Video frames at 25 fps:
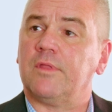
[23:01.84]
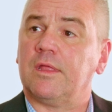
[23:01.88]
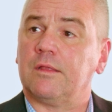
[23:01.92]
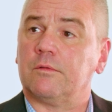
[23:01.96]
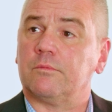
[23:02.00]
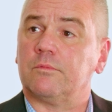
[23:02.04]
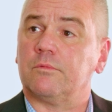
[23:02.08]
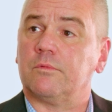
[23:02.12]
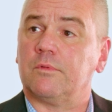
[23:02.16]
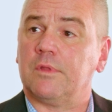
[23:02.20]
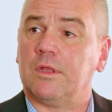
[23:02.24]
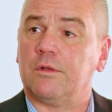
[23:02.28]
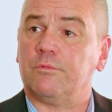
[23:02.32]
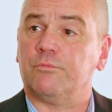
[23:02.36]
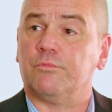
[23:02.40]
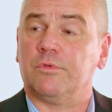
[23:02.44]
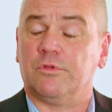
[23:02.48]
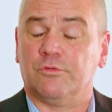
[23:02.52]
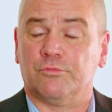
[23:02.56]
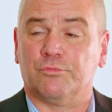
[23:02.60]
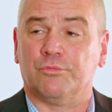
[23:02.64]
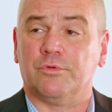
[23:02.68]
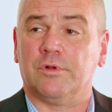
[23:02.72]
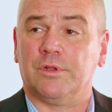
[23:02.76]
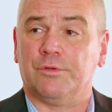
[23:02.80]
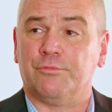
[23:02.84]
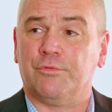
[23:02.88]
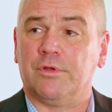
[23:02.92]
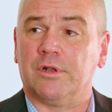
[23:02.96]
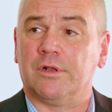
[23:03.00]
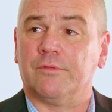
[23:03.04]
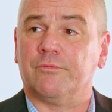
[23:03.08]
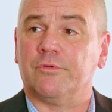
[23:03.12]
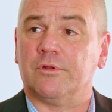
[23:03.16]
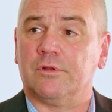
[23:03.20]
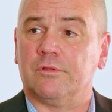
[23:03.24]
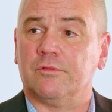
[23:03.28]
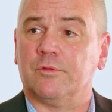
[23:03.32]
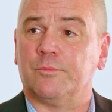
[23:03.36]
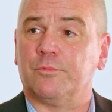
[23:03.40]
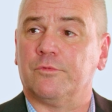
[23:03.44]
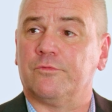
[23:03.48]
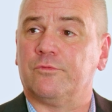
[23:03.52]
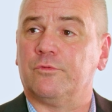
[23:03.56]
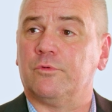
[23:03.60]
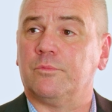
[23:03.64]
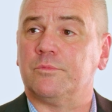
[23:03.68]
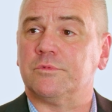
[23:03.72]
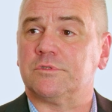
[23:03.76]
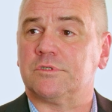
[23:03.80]
and that is really relevant in the
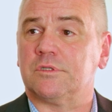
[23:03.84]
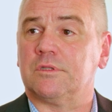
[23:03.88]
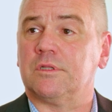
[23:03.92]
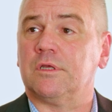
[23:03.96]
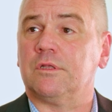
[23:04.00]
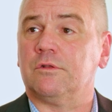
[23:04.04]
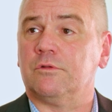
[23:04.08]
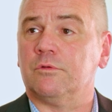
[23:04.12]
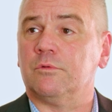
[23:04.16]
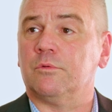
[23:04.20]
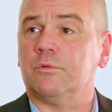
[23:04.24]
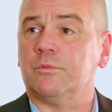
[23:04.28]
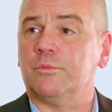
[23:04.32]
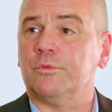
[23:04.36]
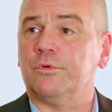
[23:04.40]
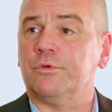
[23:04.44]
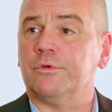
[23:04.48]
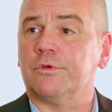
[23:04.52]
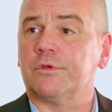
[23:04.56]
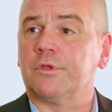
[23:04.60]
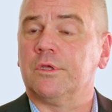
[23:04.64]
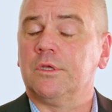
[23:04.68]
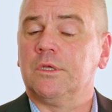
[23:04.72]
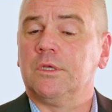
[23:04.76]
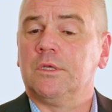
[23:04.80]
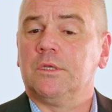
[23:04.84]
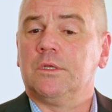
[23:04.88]
performance that they do at work.